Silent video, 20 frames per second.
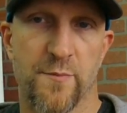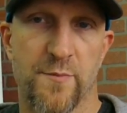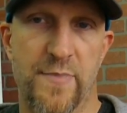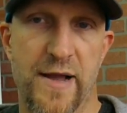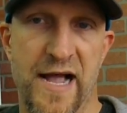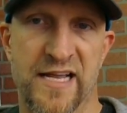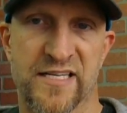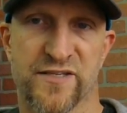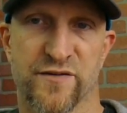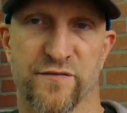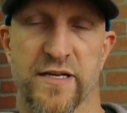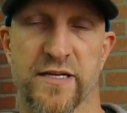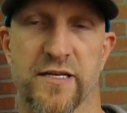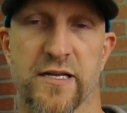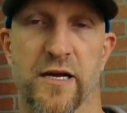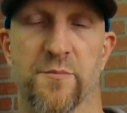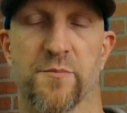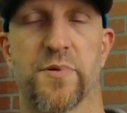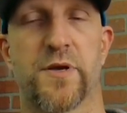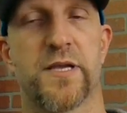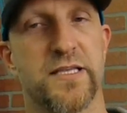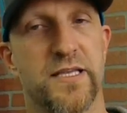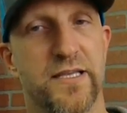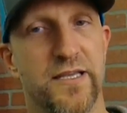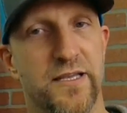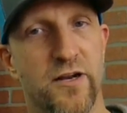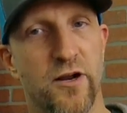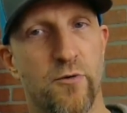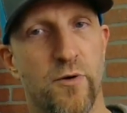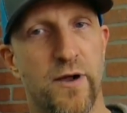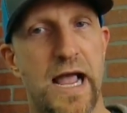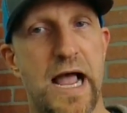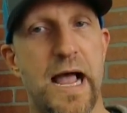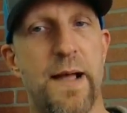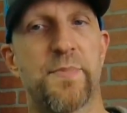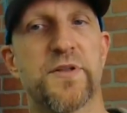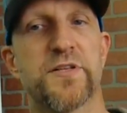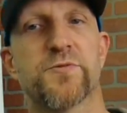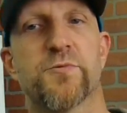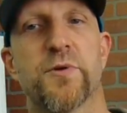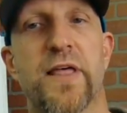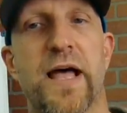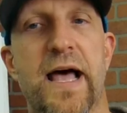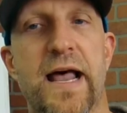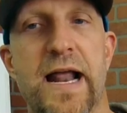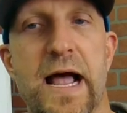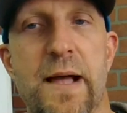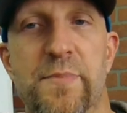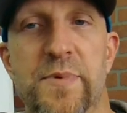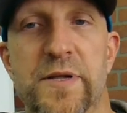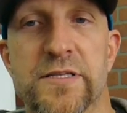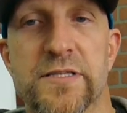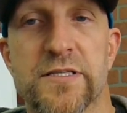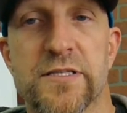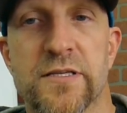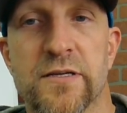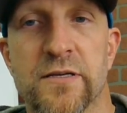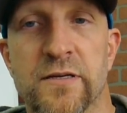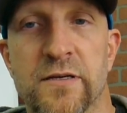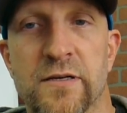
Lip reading: passive income. You know what happens when that happens?